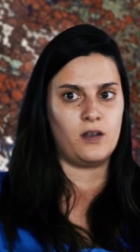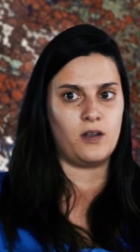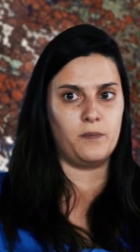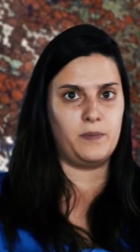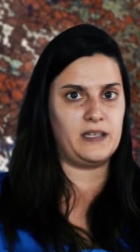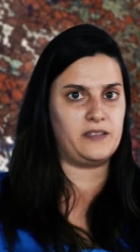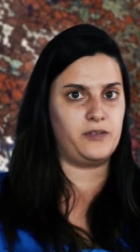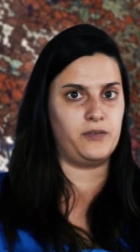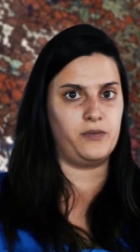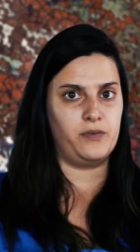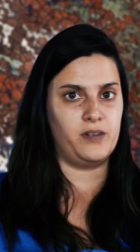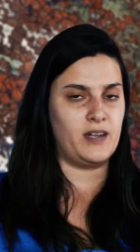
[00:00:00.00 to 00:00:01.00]
compared
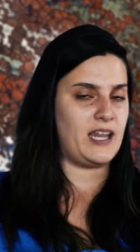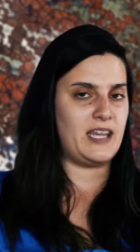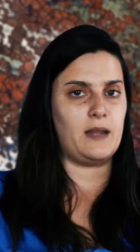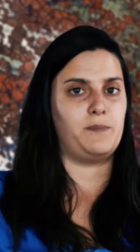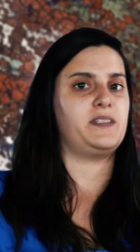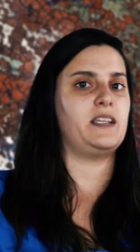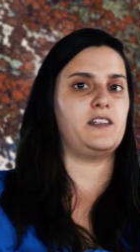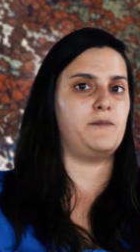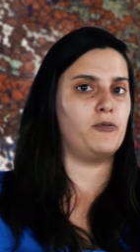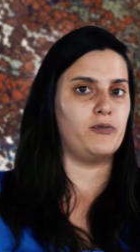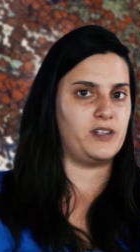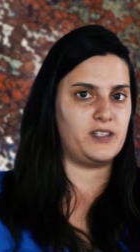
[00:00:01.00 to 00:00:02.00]
to the 98% of
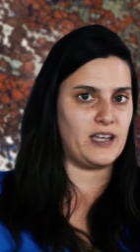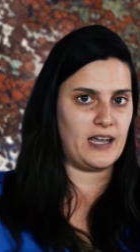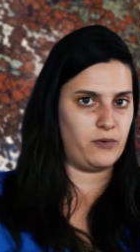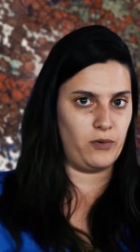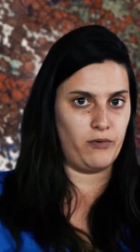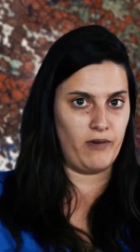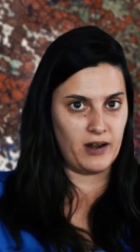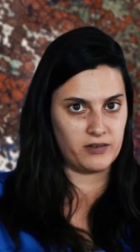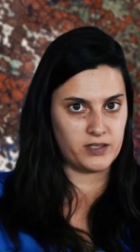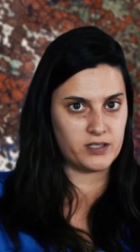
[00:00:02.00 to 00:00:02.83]
peridotite all around